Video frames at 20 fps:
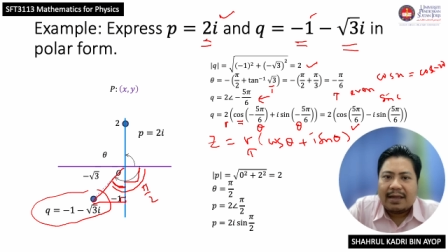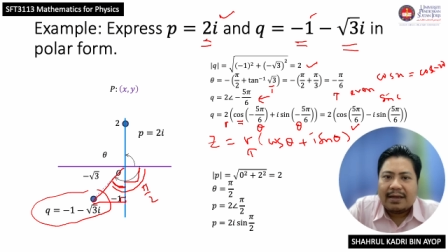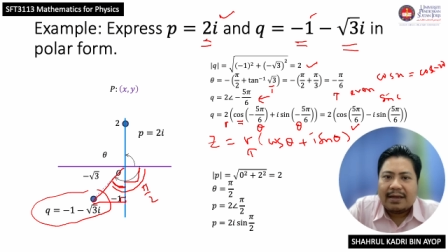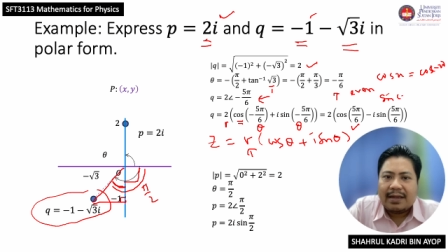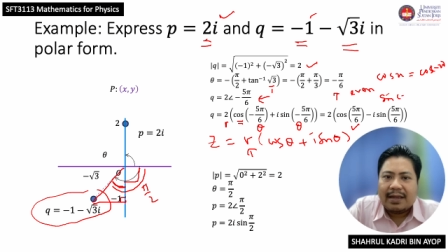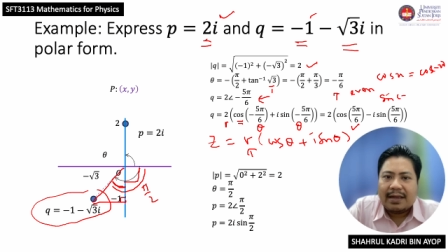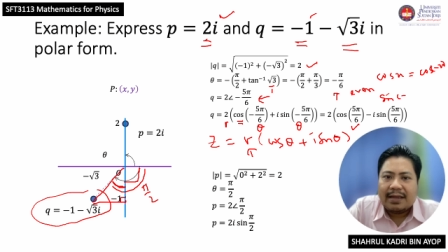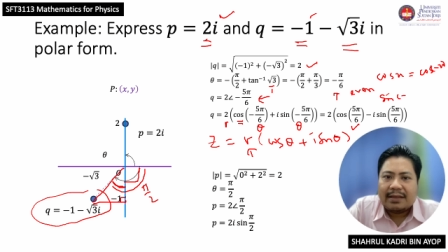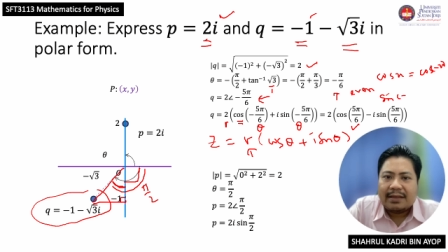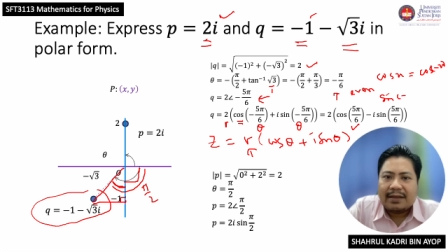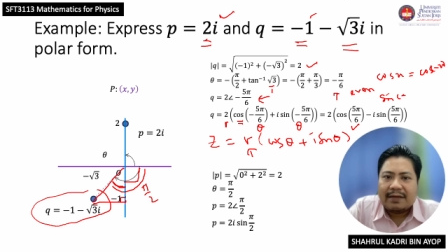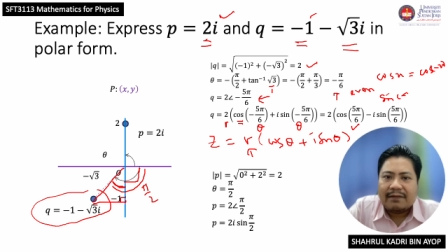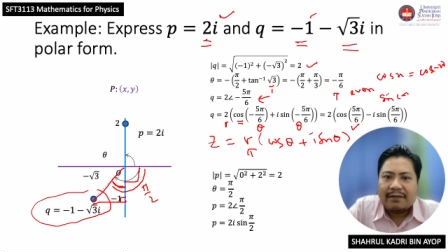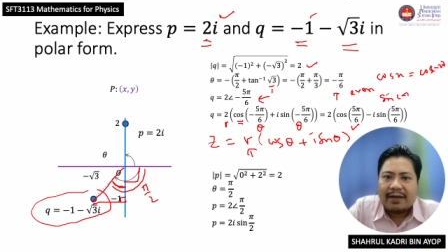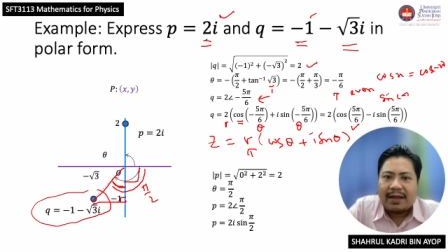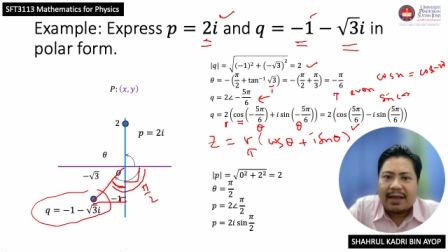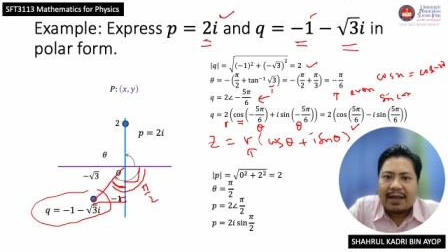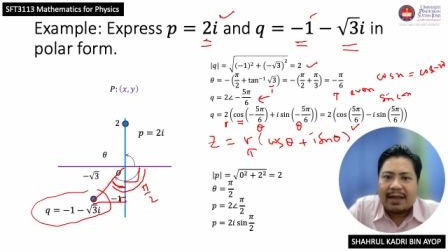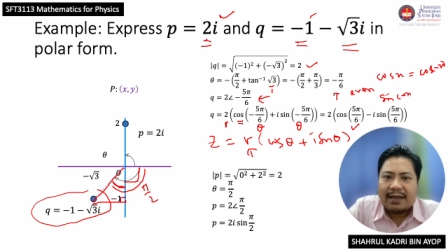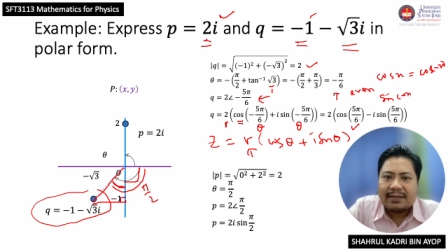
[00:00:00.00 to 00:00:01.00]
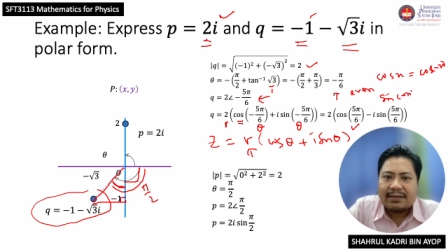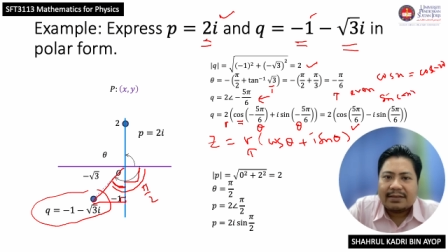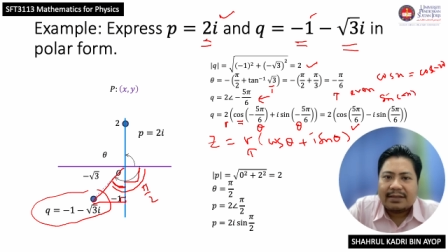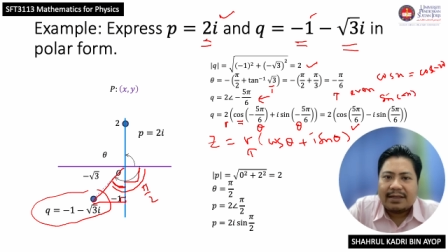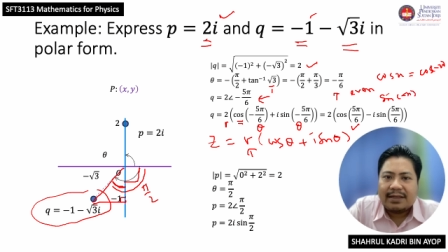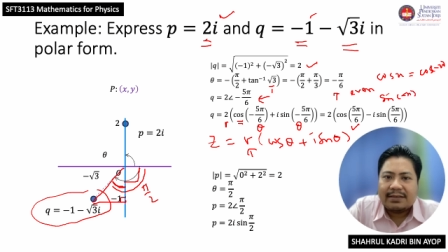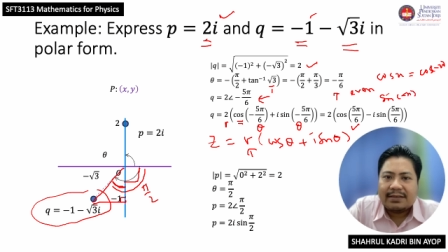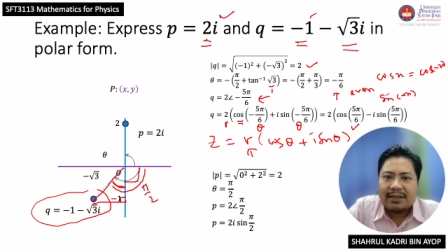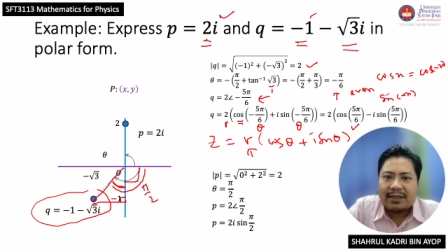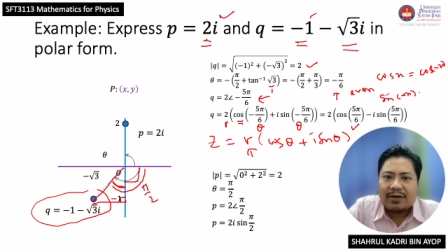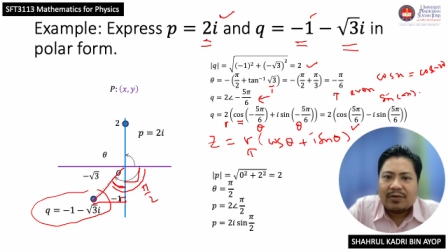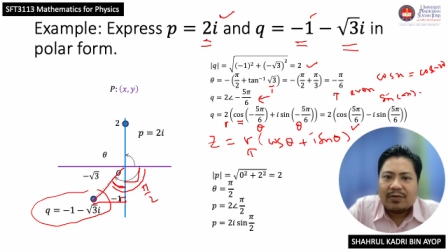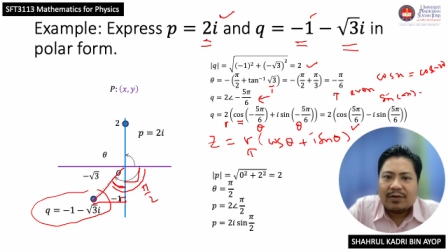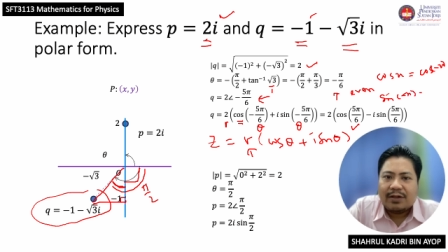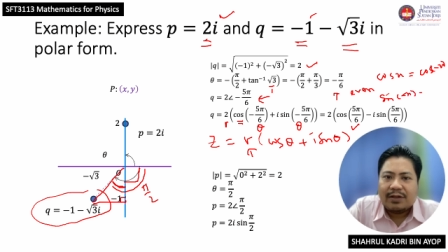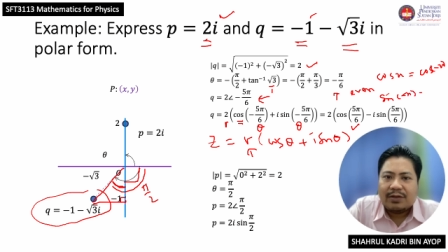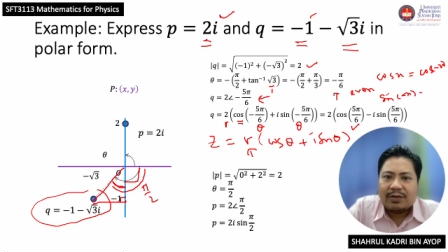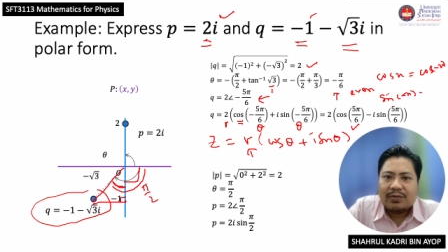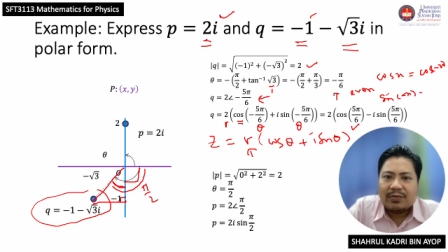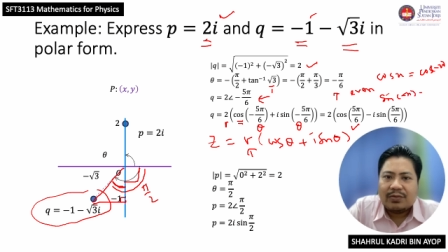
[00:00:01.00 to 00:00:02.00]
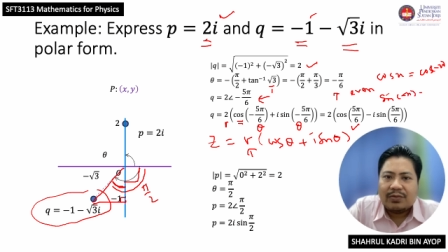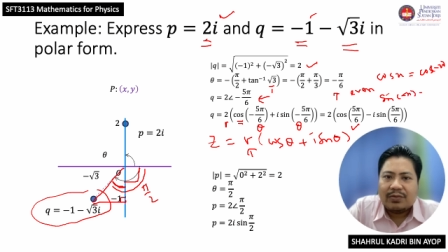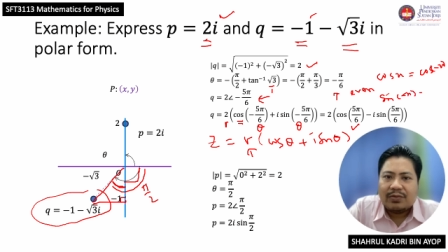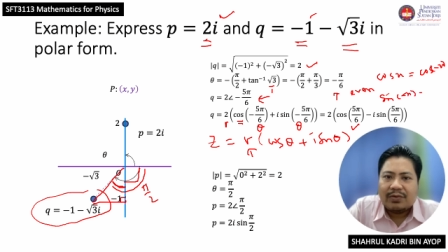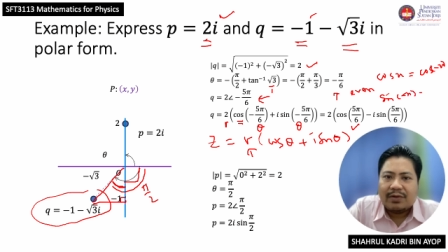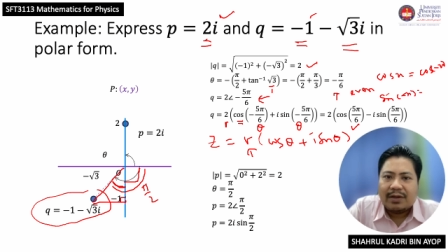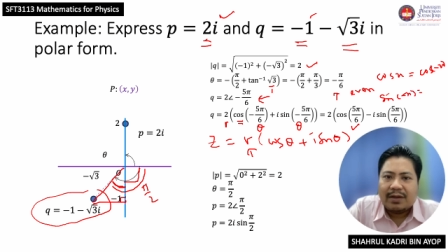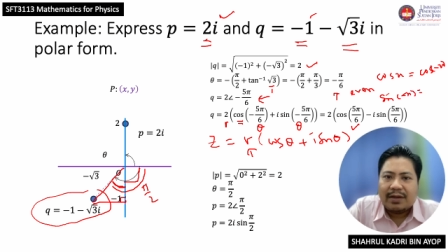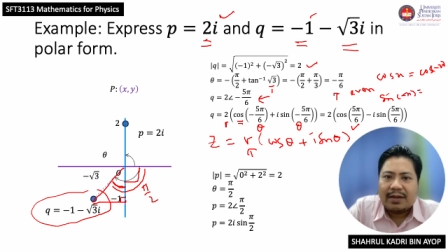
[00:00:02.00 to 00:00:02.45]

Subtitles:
negative x is equal to